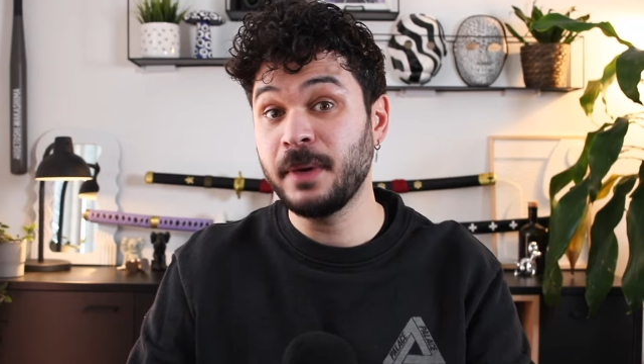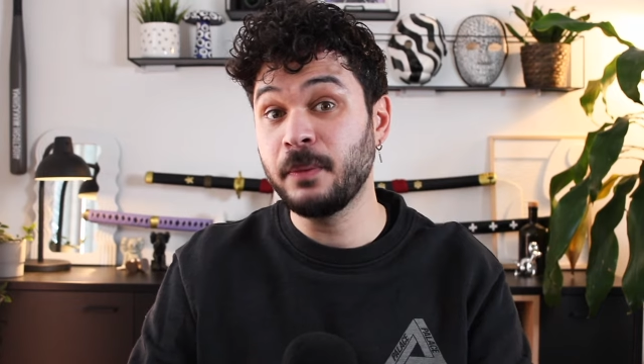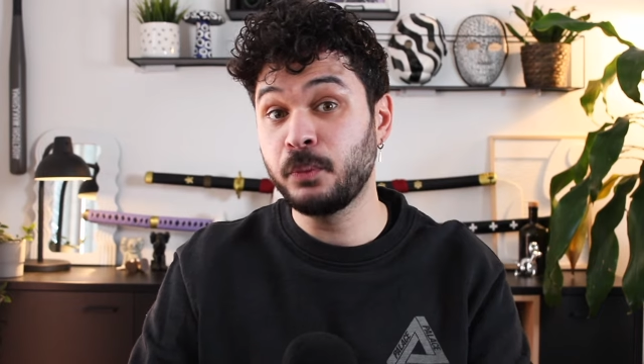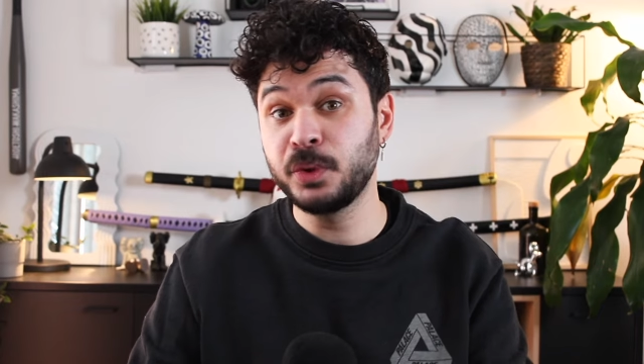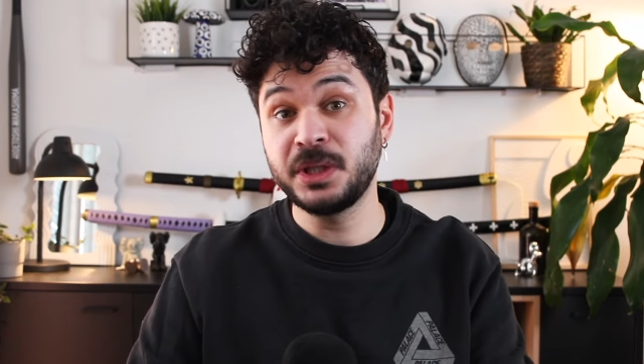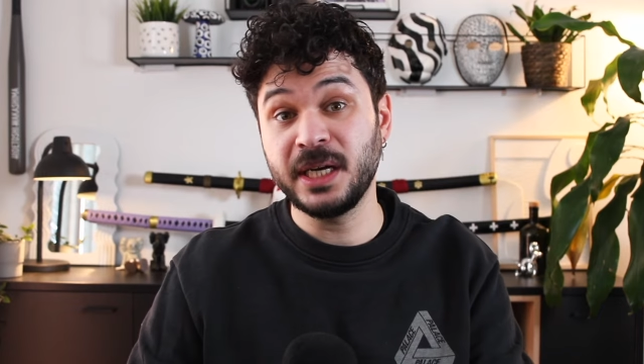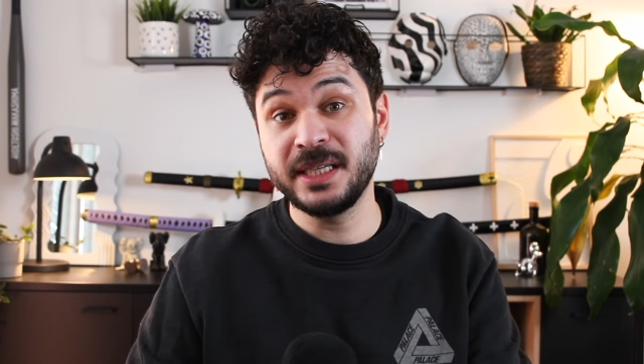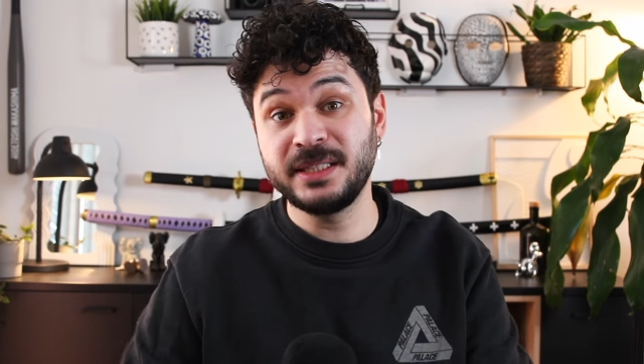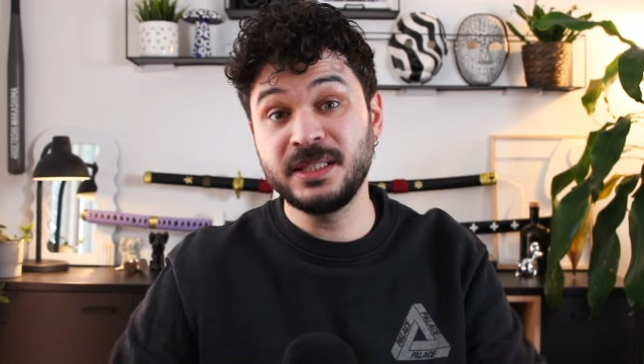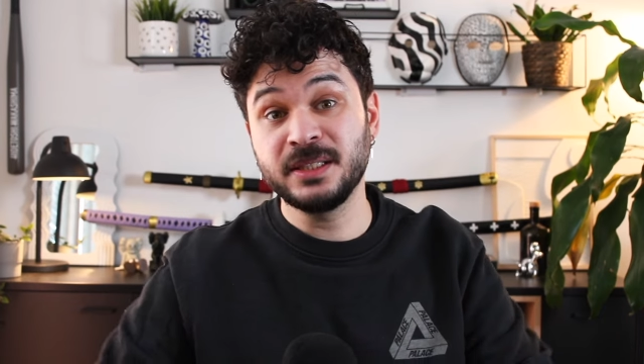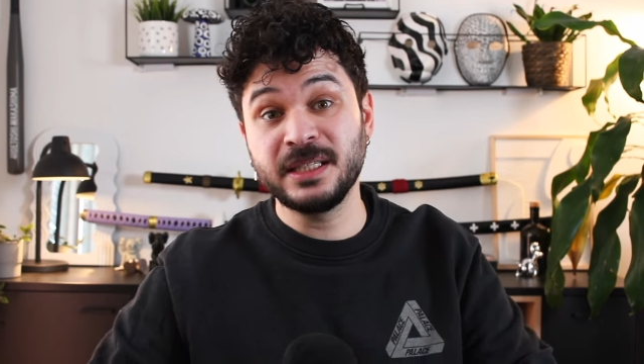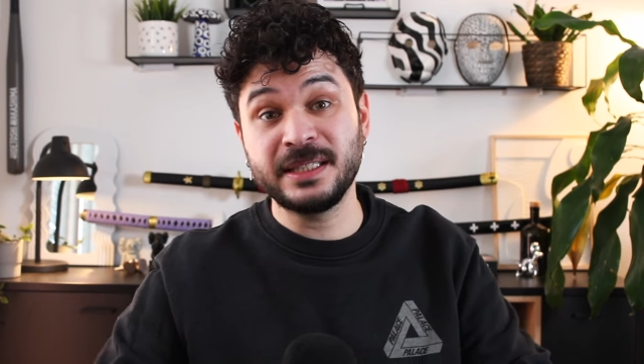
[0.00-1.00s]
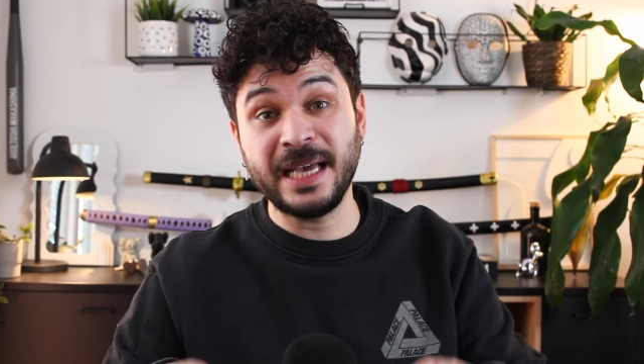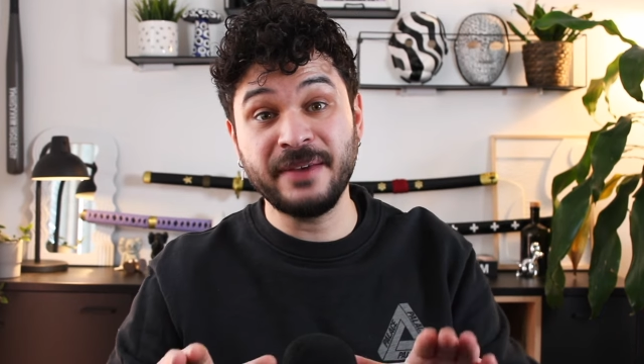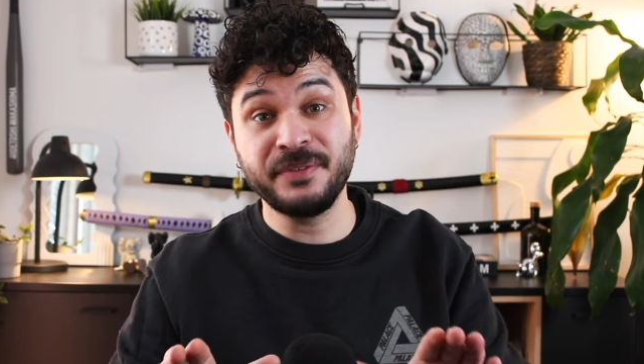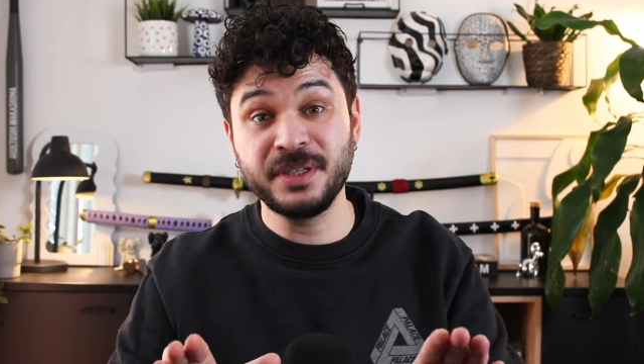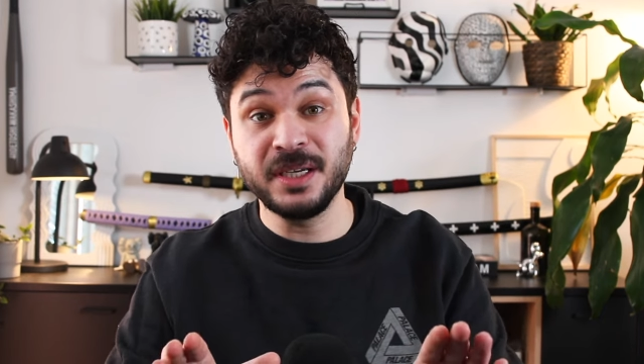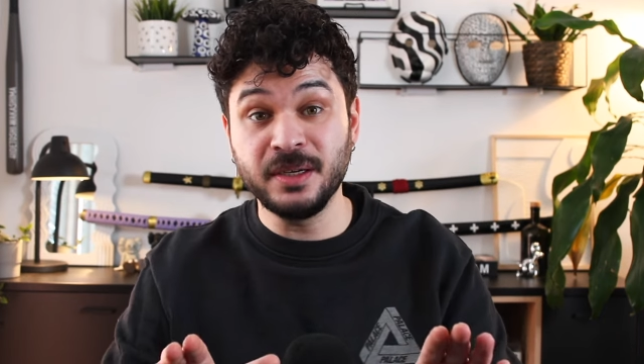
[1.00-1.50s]
up with the idea that
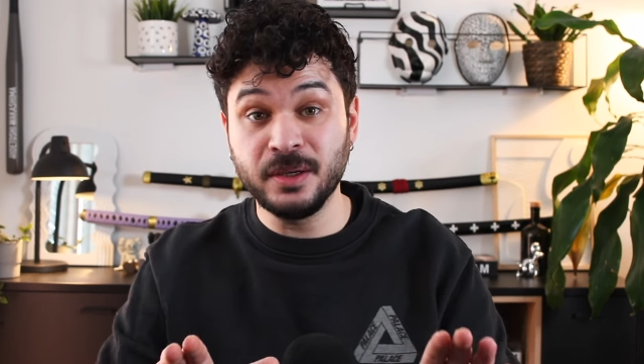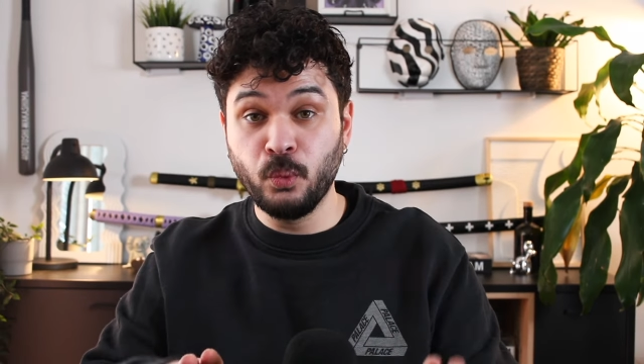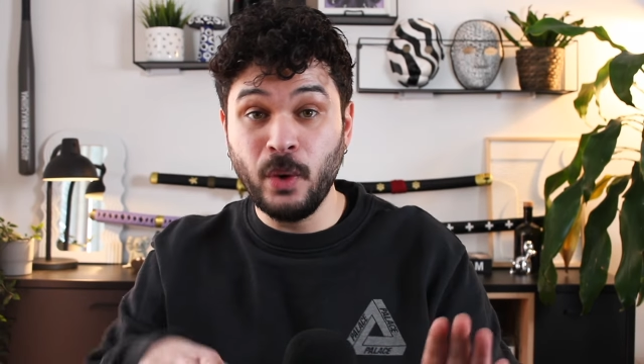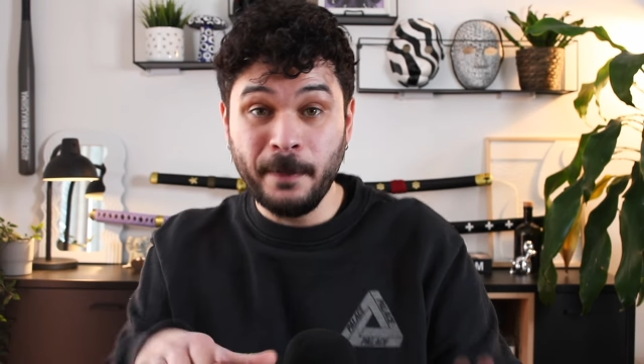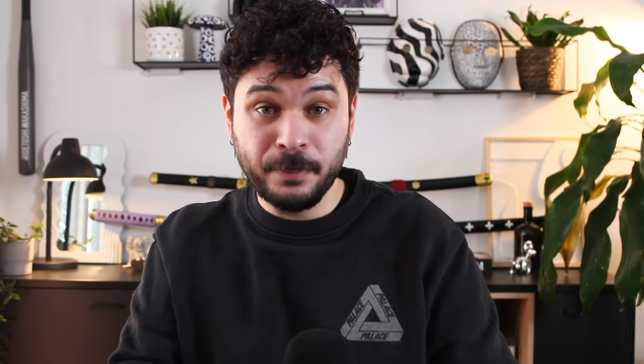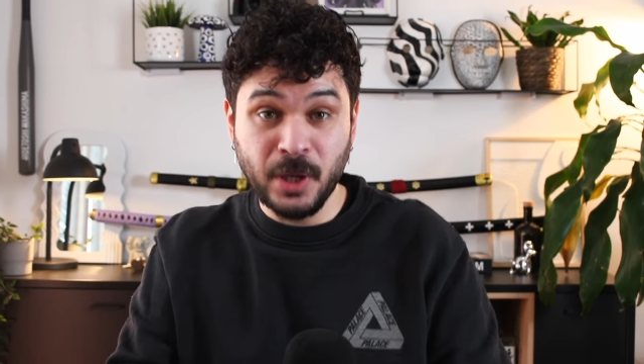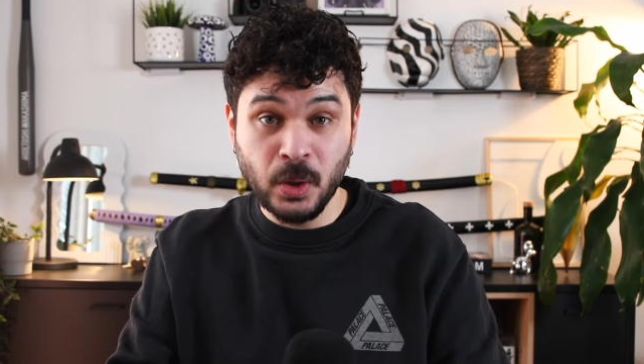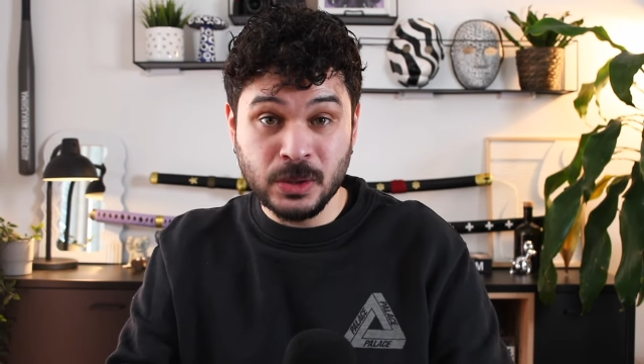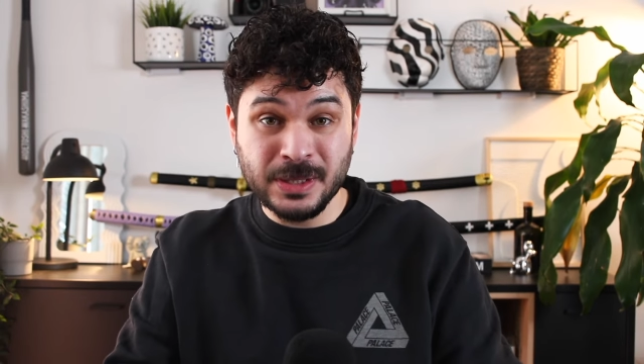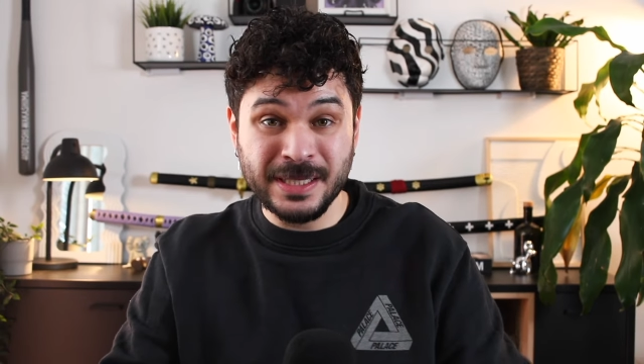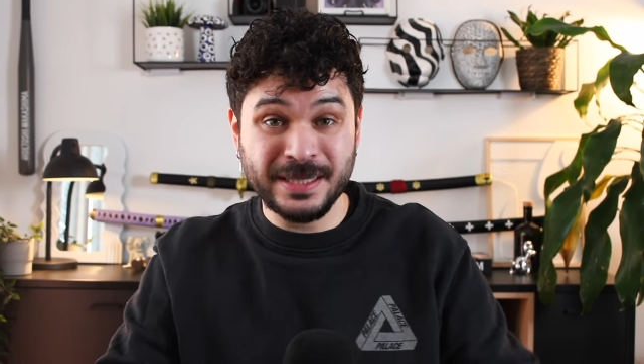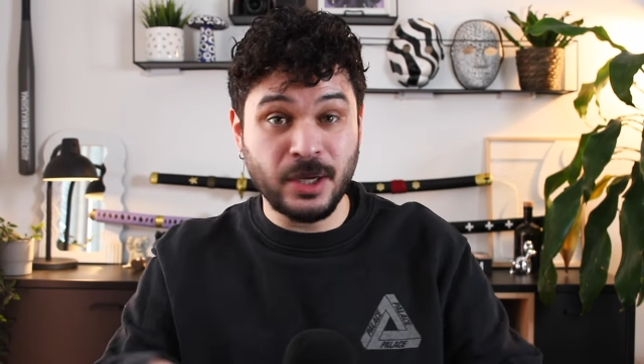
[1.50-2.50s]
having a web browser that